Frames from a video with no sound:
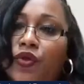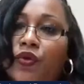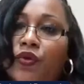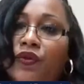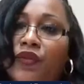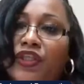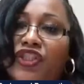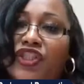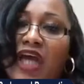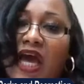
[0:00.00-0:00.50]

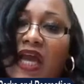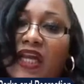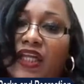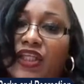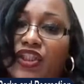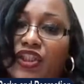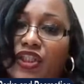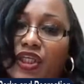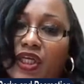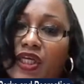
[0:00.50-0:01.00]
So the
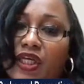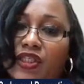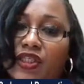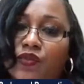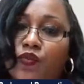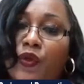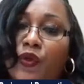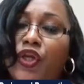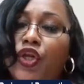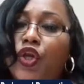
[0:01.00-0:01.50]
challenges,
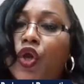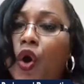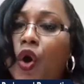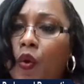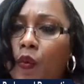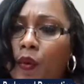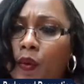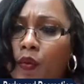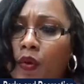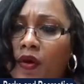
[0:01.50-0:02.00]
we know we
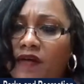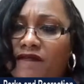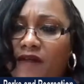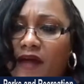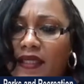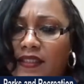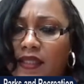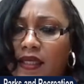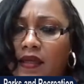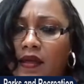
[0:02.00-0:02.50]
were
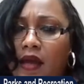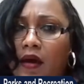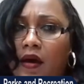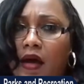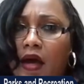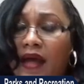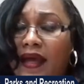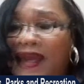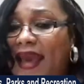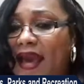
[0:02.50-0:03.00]
fighting
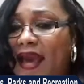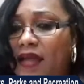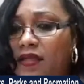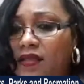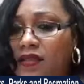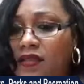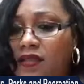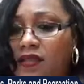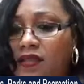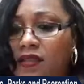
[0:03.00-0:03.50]

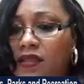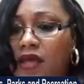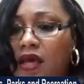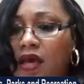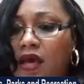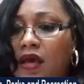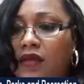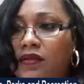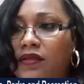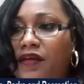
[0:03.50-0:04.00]
against
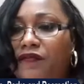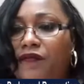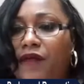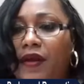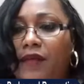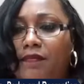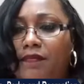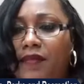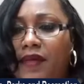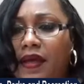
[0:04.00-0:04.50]

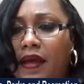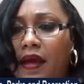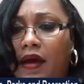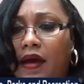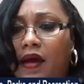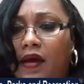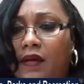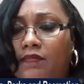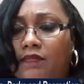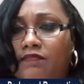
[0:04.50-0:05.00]
different
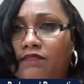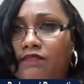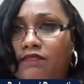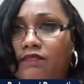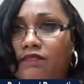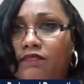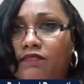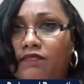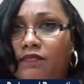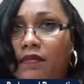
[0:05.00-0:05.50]

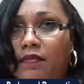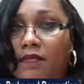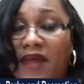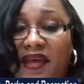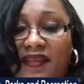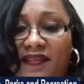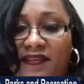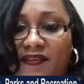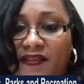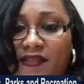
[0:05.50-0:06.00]

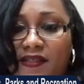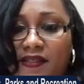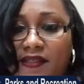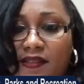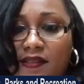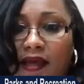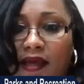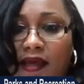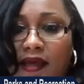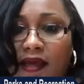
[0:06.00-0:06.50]
myths
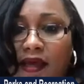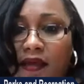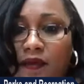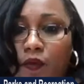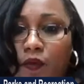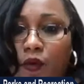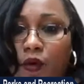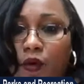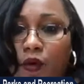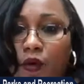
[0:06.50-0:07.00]
that were
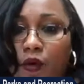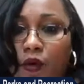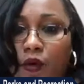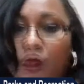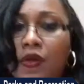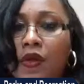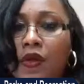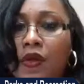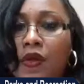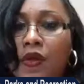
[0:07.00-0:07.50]

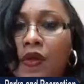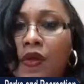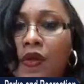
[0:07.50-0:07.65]
untrue